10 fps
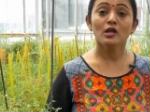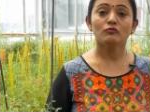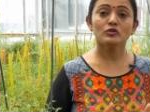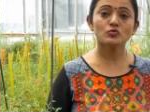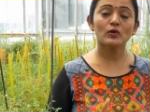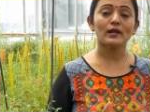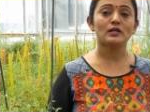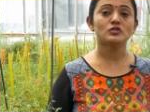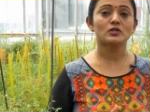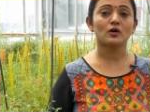which will
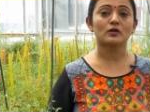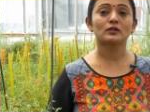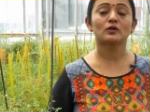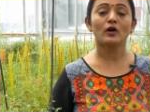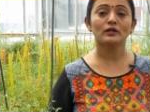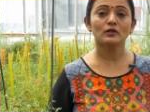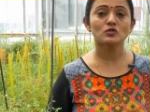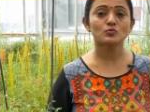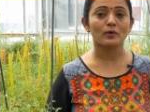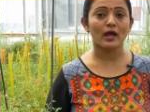ensure the
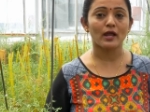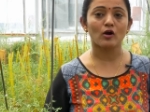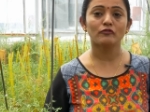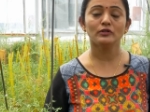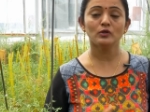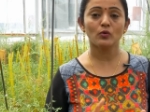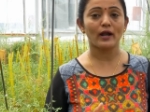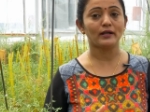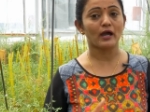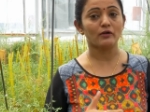continuous supply of new
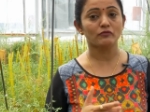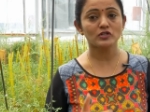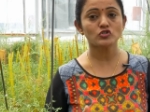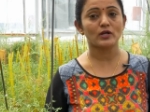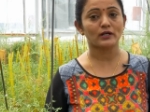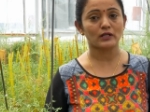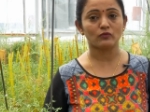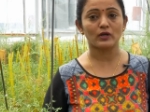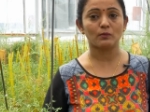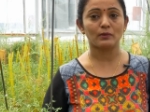and diverse genetic
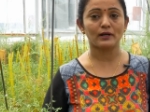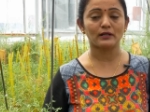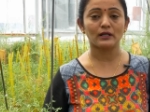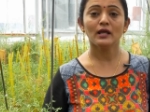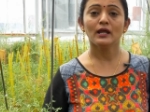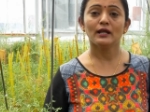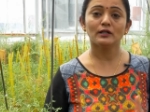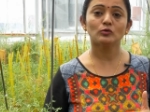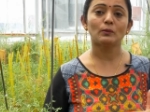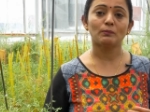variability
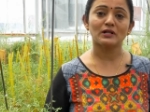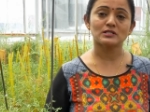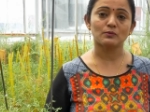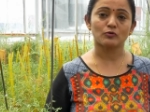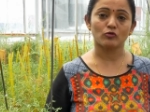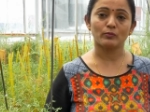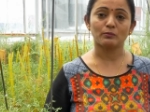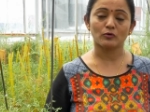into the pulse improvement